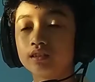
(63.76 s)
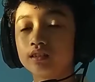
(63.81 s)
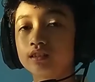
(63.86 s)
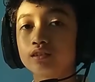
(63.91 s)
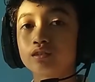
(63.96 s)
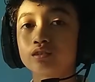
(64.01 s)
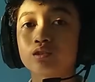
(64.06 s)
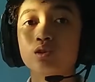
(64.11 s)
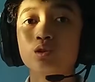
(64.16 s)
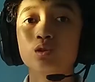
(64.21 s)

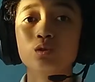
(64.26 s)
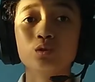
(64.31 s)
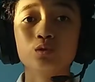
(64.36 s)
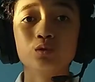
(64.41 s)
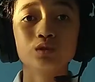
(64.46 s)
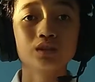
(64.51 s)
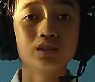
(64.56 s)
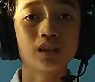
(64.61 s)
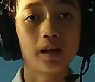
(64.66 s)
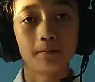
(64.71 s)
So
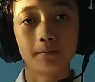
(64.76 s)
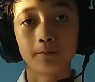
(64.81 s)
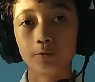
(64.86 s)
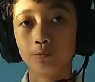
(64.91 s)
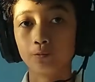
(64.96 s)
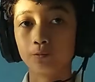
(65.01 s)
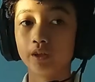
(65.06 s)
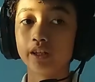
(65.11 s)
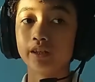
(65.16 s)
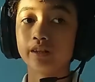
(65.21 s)
sample
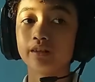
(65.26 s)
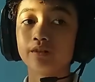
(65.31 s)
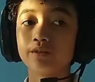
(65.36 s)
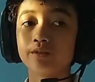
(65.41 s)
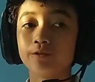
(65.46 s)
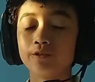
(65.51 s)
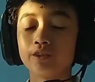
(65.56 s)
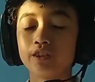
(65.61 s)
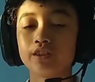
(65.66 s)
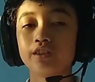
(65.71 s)

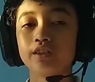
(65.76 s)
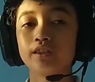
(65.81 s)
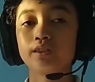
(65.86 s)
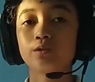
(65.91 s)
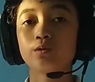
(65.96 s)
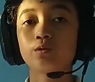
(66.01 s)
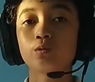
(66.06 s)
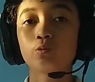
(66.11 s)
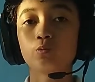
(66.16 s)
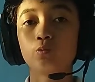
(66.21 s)
1 was
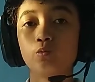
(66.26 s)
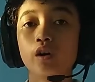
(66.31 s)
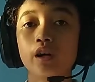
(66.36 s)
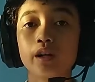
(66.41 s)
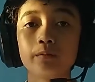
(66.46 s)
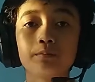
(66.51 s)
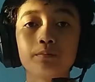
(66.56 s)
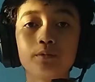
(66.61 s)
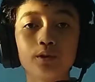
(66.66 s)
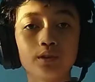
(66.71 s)
just
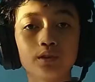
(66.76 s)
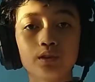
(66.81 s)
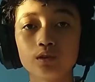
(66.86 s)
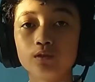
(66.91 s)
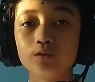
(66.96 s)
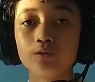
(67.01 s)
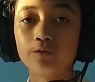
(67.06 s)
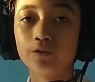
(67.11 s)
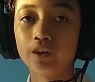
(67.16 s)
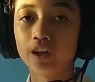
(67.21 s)

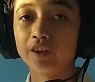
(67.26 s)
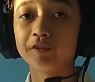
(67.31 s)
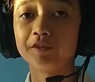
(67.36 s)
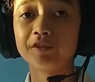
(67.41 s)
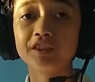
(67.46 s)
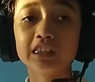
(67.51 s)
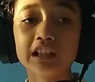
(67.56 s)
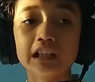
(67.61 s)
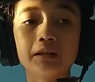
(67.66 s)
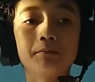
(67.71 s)
1.25
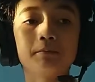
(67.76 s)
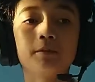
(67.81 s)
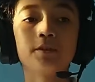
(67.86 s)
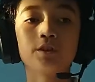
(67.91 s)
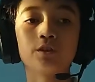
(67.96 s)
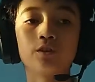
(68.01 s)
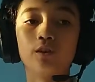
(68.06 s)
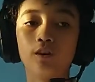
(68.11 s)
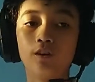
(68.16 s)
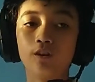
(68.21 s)

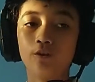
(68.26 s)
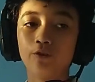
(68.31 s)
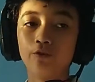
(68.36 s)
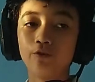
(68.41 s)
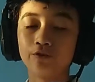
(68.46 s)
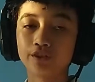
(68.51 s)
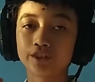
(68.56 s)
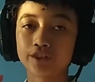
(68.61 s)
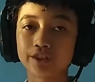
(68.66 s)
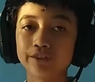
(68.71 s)
grams of
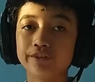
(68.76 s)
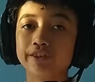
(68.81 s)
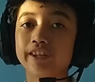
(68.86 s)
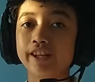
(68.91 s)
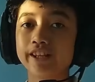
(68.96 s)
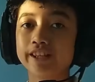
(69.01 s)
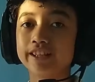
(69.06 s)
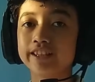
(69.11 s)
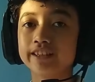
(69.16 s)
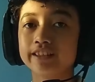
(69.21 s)

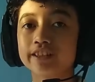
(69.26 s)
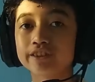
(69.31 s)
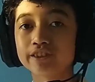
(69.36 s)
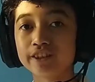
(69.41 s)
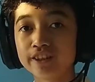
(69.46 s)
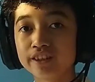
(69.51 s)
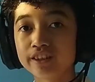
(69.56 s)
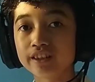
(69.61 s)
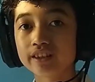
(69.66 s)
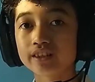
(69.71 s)
durian seed
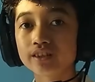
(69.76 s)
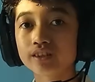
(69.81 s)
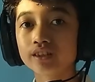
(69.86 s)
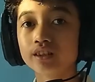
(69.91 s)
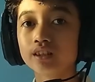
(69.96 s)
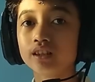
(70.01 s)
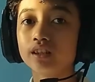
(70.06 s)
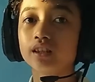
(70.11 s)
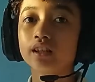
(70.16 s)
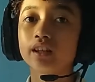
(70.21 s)
starch
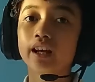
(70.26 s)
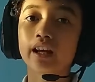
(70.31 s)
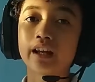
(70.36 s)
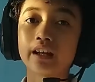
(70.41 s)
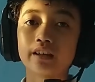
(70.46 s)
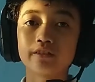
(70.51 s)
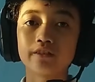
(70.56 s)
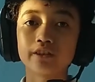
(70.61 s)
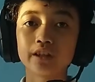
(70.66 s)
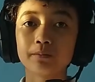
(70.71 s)

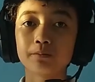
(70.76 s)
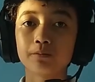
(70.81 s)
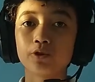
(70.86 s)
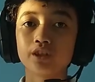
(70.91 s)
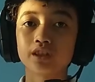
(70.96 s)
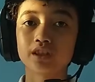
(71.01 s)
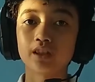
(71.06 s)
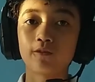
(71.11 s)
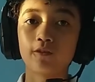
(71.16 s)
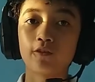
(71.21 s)
and
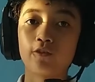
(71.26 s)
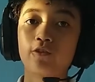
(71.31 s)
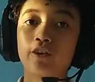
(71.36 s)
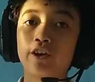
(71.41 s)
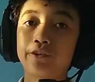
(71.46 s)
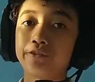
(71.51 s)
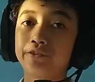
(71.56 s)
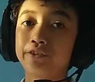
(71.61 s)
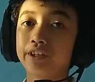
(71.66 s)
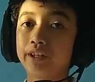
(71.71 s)

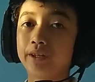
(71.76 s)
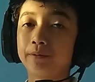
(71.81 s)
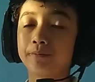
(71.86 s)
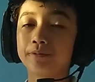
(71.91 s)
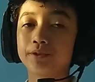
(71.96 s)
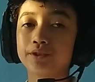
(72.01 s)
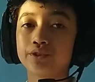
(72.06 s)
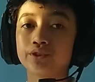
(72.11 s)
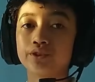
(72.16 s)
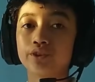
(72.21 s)
3.75
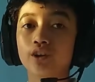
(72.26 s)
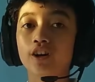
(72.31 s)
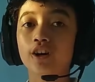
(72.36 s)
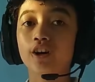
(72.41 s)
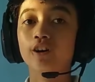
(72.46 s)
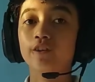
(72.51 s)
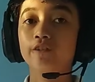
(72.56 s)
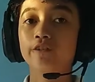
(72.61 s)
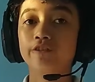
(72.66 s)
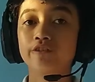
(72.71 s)
grams
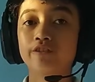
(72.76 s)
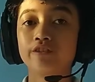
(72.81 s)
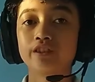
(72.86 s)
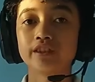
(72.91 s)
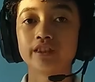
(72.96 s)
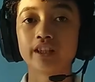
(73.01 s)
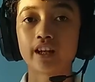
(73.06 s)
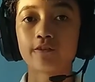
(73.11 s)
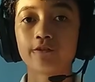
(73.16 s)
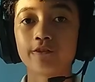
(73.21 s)
of
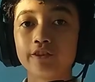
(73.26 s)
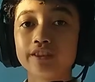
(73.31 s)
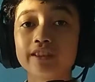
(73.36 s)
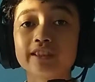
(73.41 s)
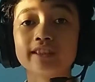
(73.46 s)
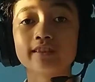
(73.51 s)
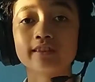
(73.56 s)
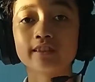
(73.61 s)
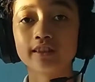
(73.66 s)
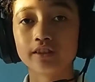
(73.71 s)
jackfruit
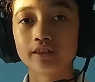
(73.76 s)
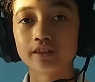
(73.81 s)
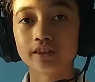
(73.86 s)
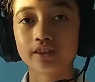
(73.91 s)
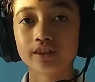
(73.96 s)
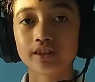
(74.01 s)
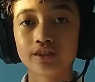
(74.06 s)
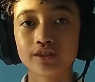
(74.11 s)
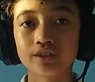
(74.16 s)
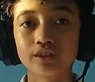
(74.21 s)
seed
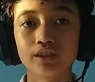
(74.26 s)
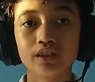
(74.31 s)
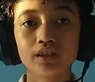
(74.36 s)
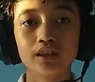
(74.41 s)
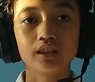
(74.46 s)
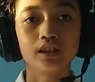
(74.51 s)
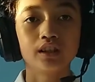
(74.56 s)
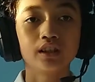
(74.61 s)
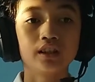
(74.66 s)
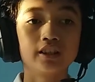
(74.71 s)
starch.
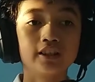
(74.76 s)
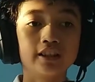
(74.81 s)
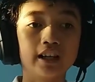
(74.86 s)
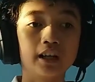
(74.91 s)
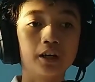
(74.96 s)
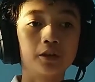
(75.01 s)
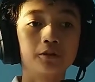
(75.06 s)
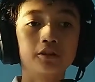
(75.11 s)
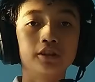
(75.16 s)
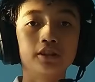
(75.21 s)

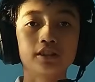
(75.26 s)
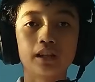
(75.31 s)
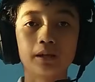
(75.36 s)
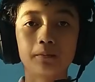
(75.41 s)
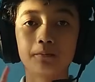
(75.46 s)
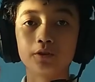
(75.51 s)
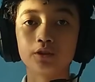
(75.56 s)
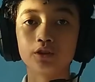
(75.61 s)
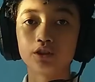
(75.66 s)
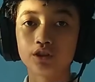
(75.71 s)
Now the
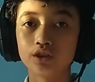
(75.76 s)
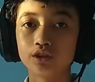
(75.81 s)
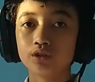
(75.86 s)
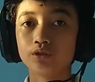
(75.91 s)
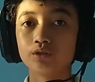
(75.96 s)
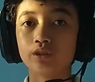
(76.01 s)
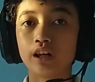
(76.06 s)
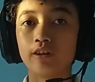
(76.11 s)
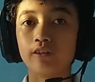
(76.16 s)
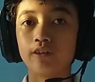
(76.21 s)
sample
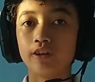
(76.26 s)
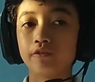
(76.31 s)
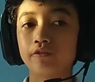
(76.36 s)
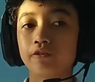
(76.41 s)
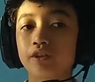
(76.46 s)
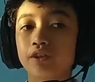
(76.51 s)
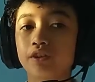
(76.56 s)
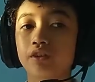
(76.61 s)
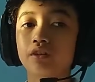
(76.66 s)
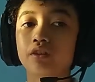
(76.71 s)
2,
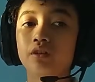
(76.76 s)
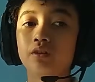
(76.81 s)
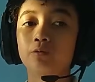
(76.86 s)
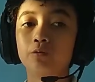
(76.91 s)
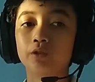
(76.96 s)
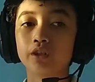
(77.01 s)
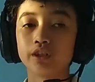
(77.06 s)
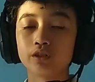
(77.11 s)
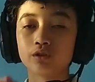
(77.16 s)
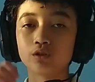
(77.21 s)
however,
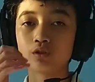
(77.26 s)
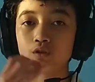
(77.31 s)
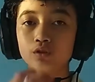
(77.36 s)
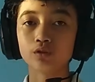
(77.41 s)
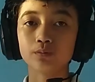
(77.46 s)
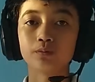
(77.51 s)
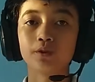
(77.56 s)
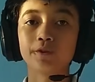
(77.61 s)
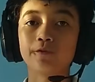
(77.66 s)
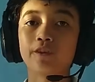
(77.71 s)
was
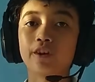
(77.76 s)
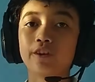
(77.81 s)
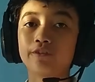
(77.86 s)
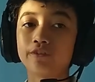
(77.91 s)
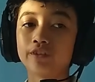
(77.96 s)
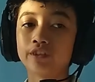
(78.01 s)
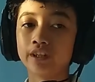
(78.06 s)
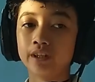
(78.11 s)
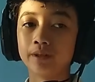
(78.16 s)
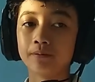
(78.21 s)

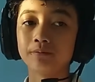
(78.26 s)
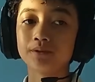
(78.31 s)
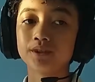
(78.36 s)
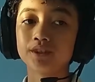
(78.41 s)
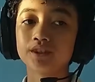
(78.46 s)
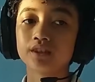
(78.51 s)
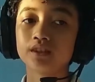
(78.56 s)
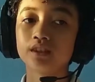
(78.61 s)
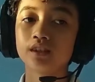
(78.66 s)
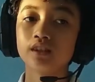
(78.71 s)
2.5
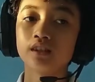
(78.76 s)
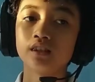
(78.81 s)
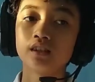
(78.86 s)
grams